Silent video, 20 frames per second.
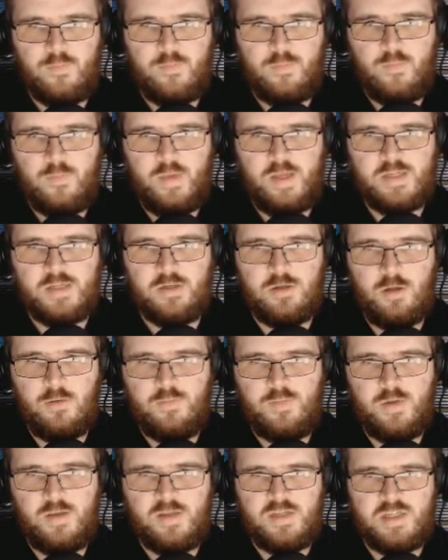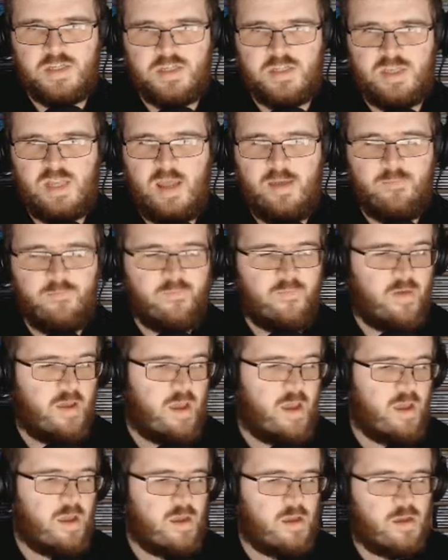That's an obvious step
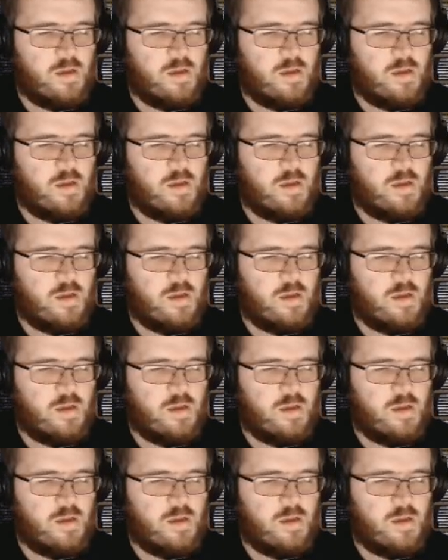there.